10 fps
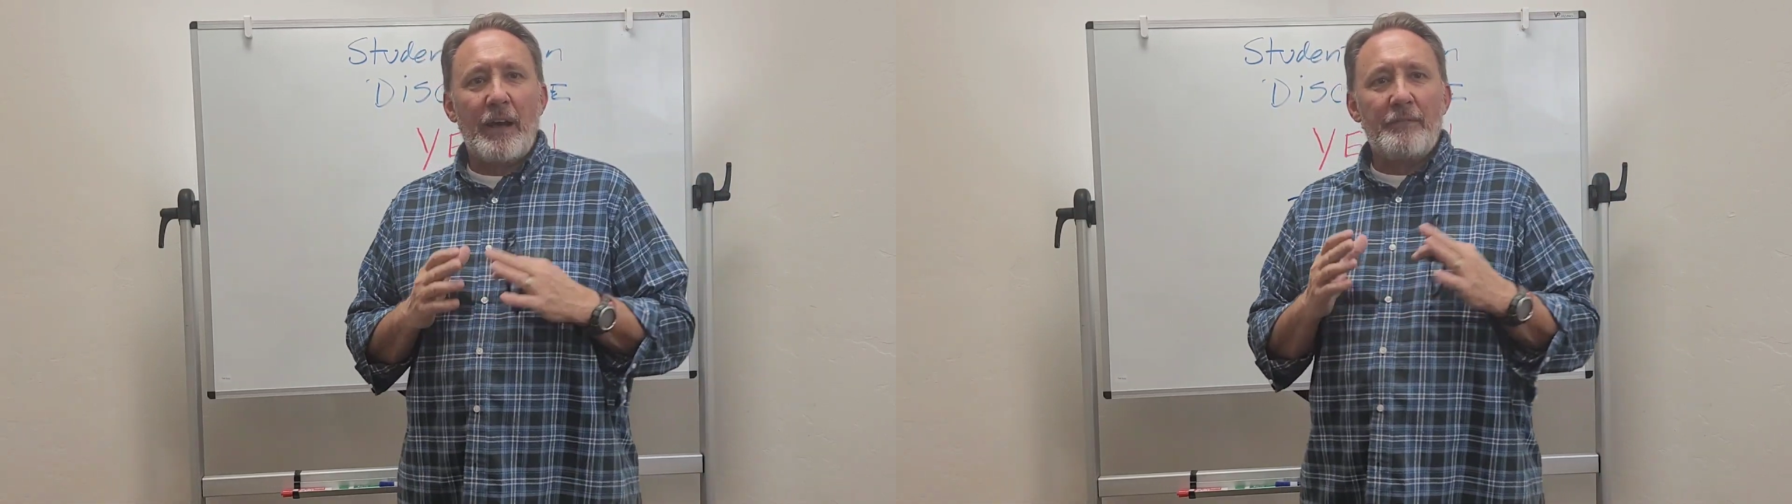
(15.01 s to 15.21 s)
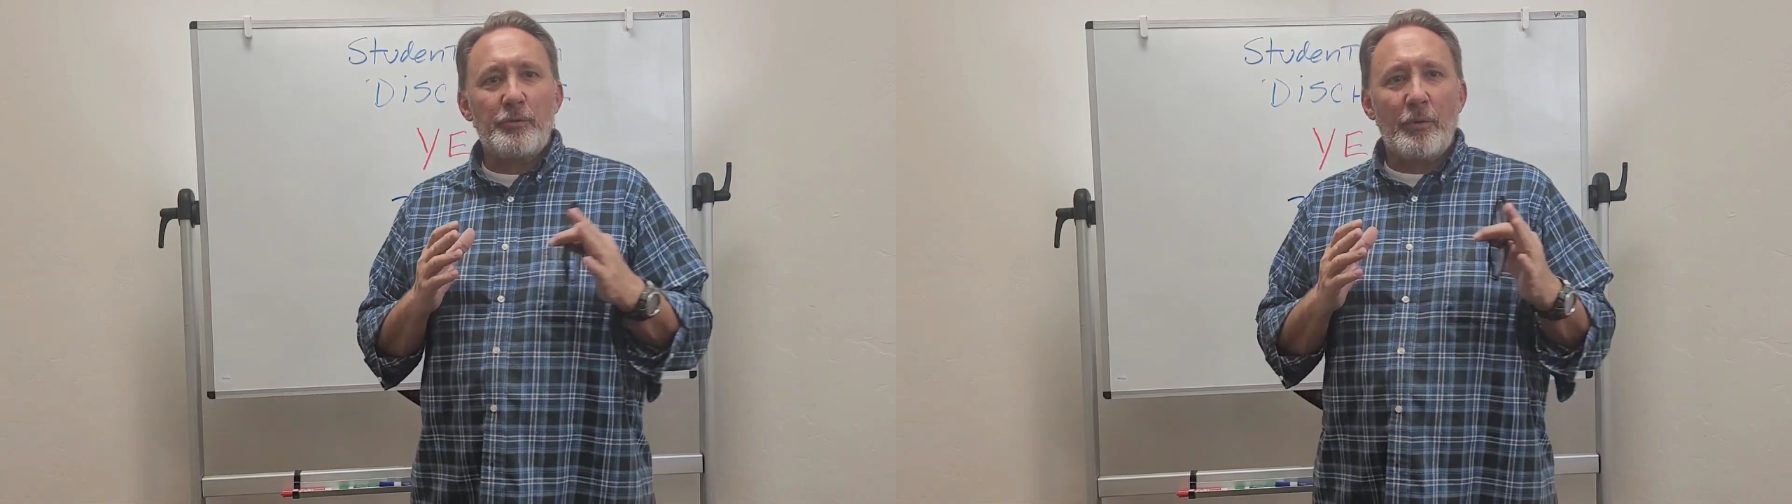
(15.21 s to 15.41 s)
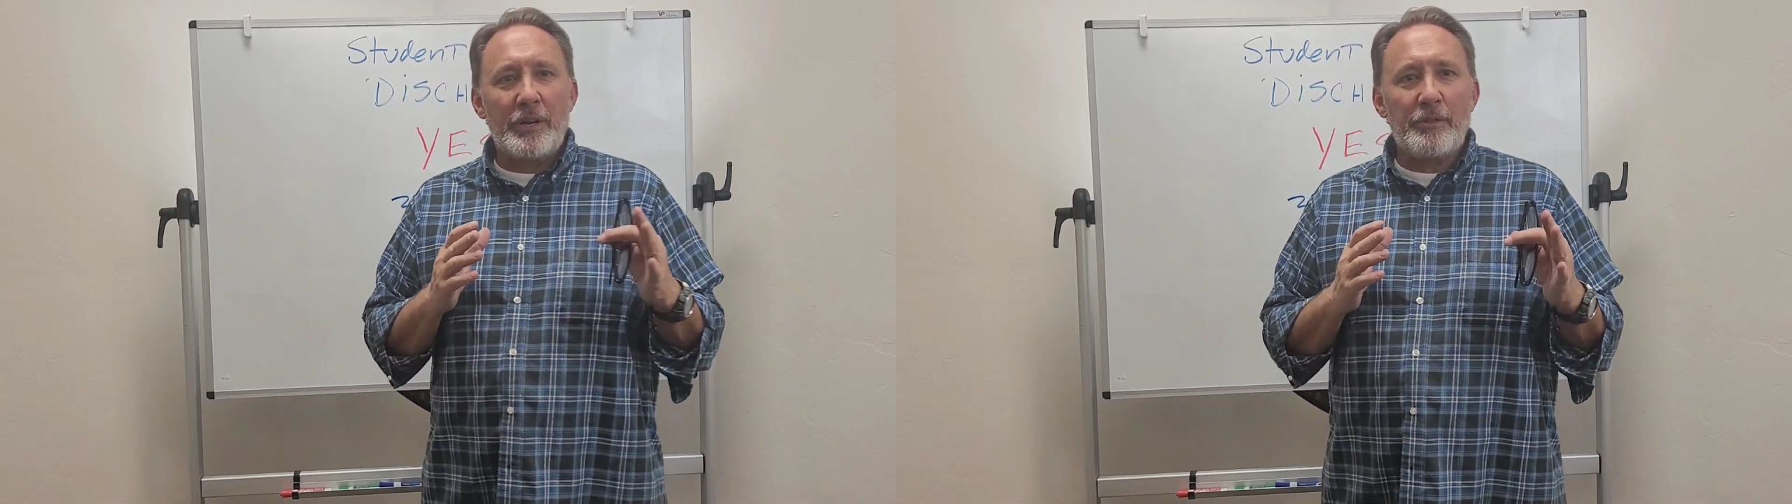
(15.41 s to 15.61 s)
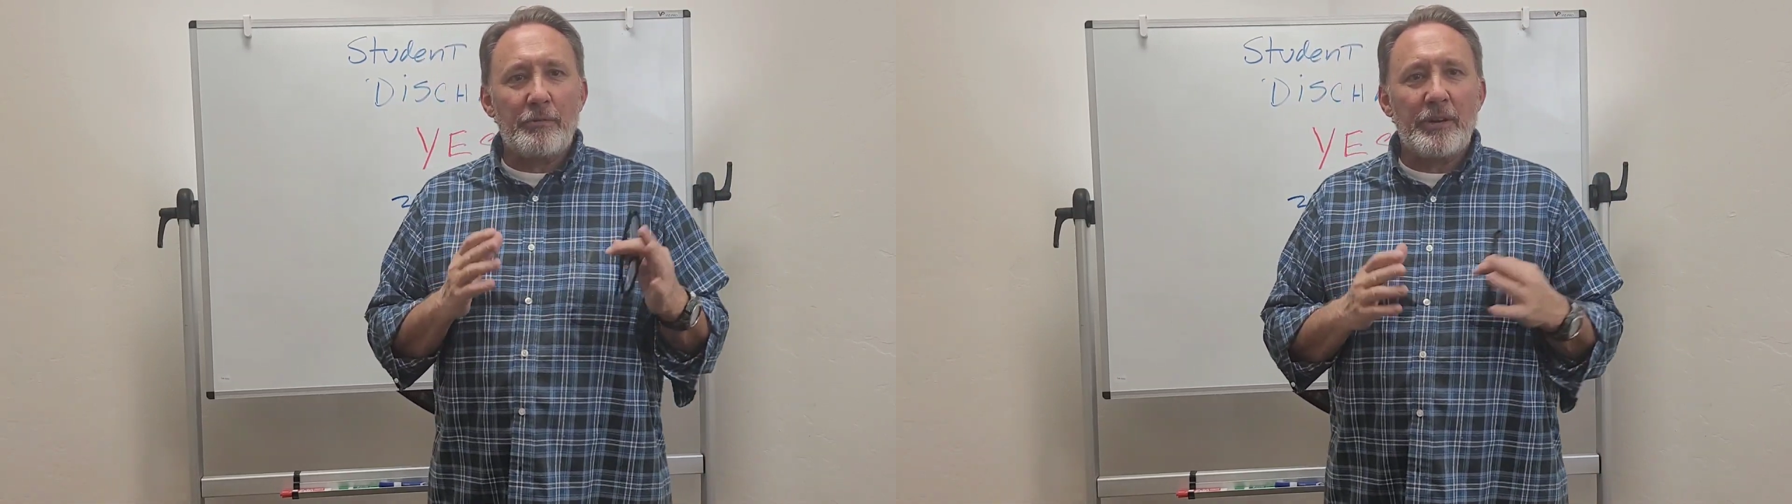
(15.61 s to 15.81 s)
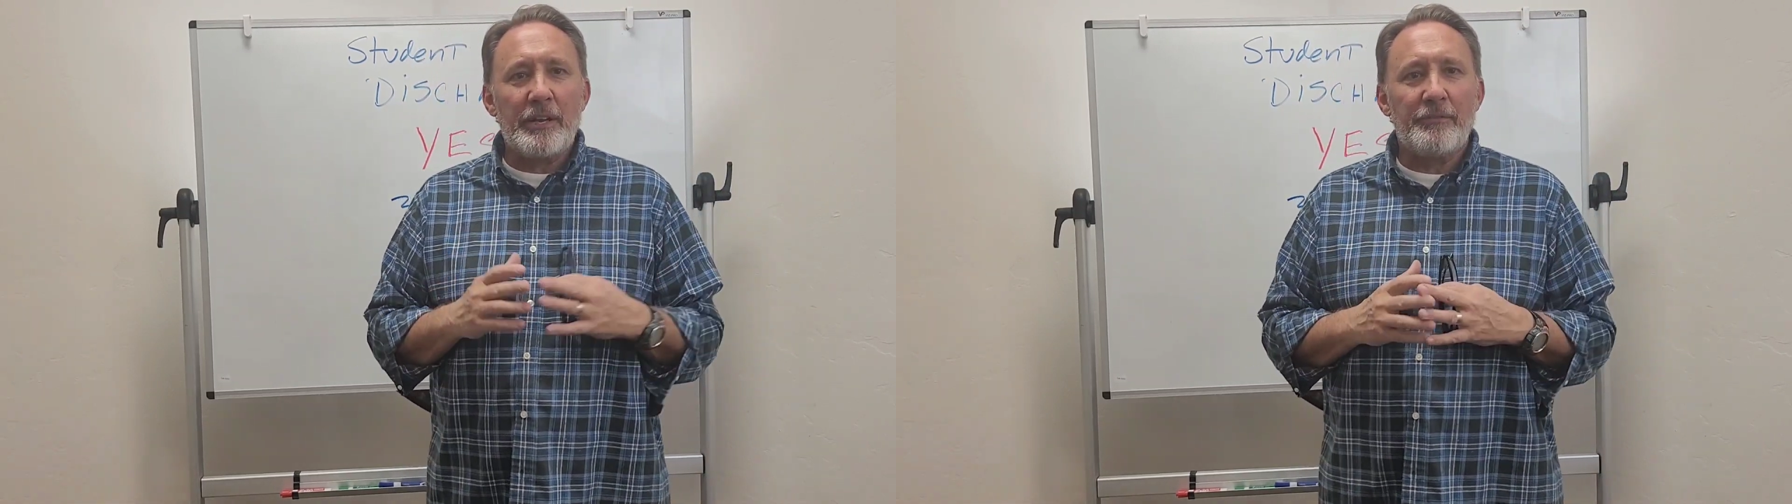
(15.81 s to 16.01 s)

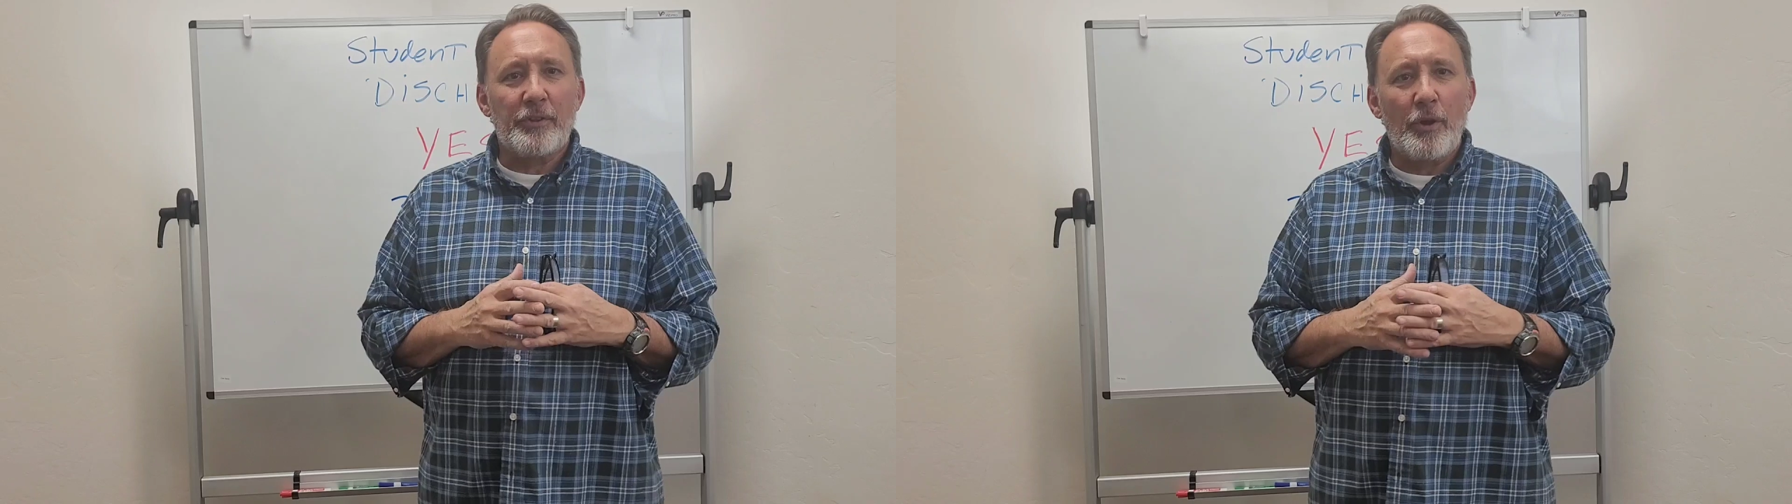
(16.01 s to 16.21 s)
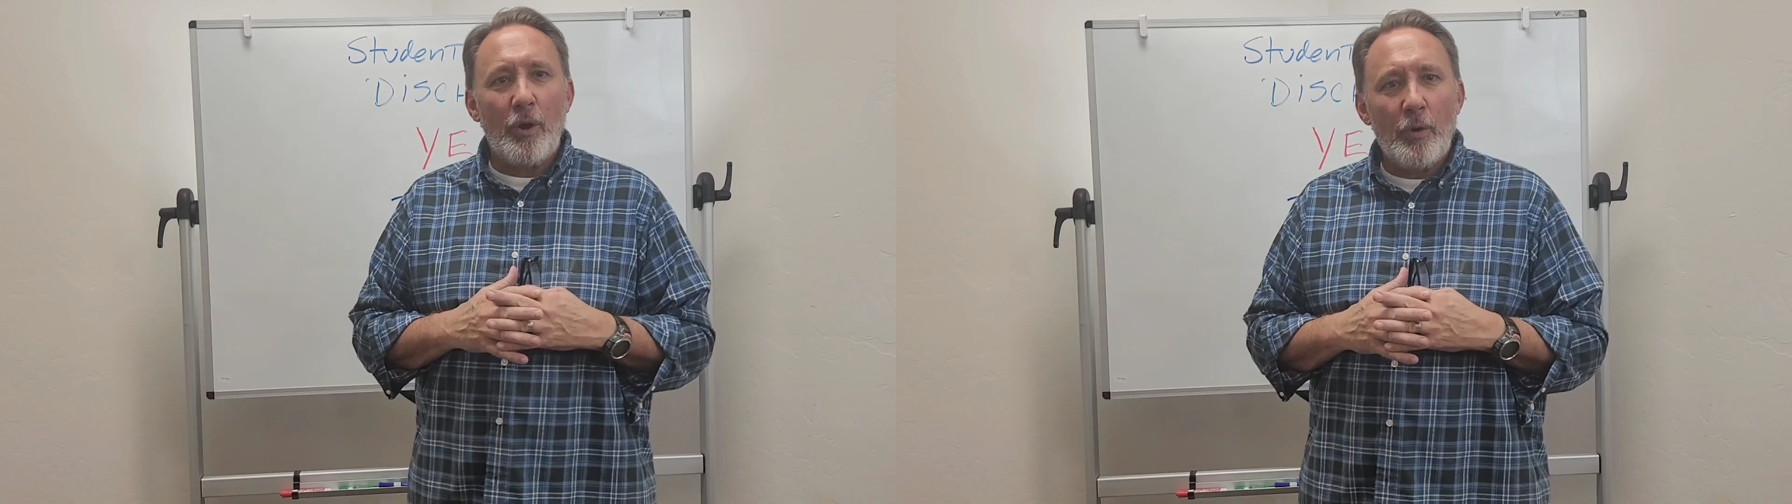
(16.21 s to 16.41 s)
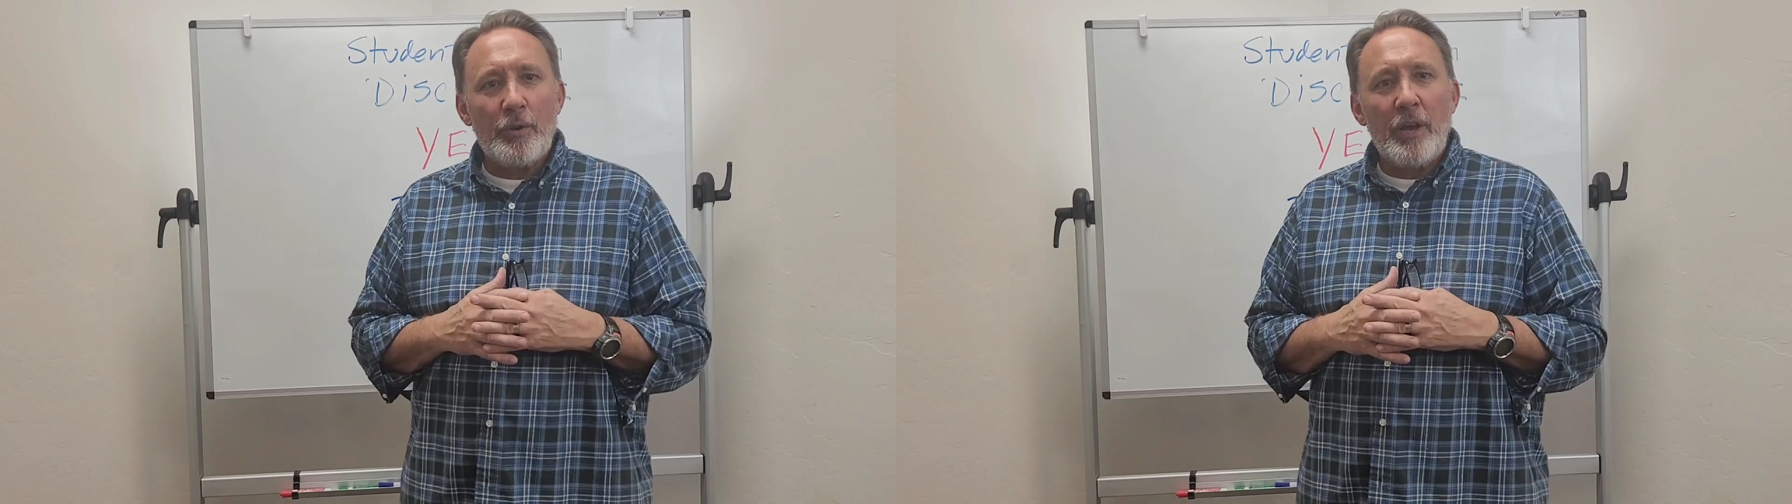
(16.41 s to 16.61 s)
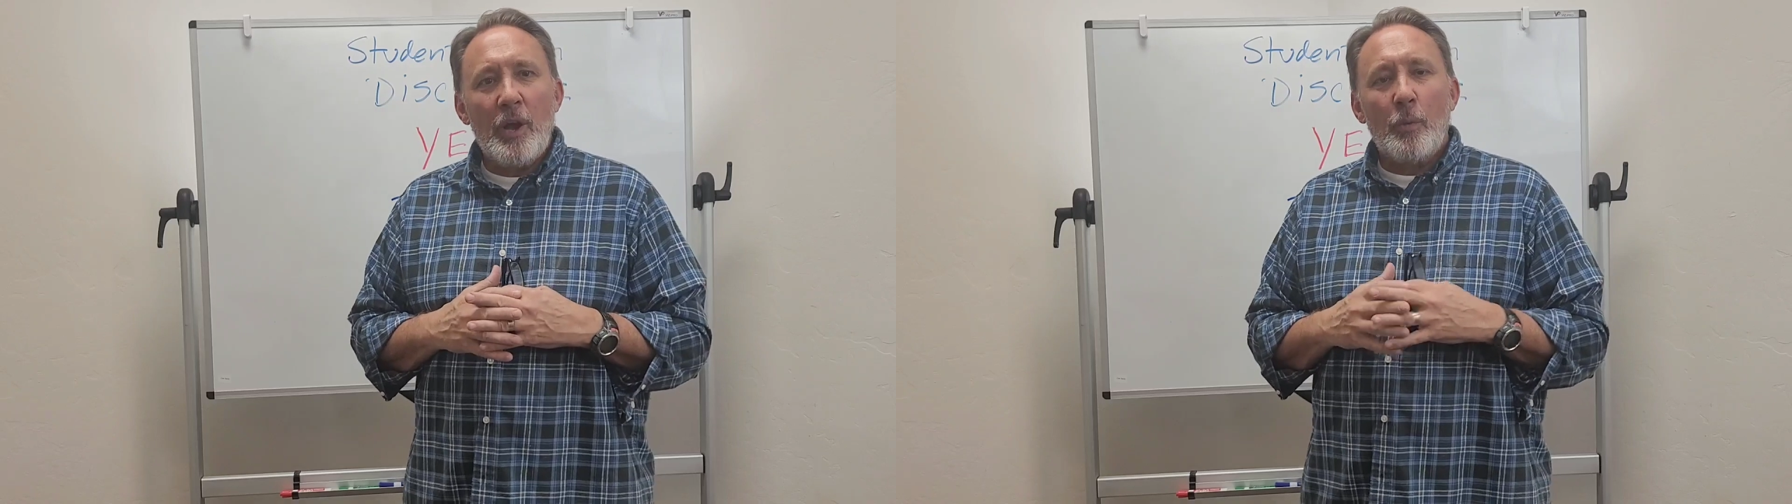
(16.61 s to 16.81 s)
523 of the code,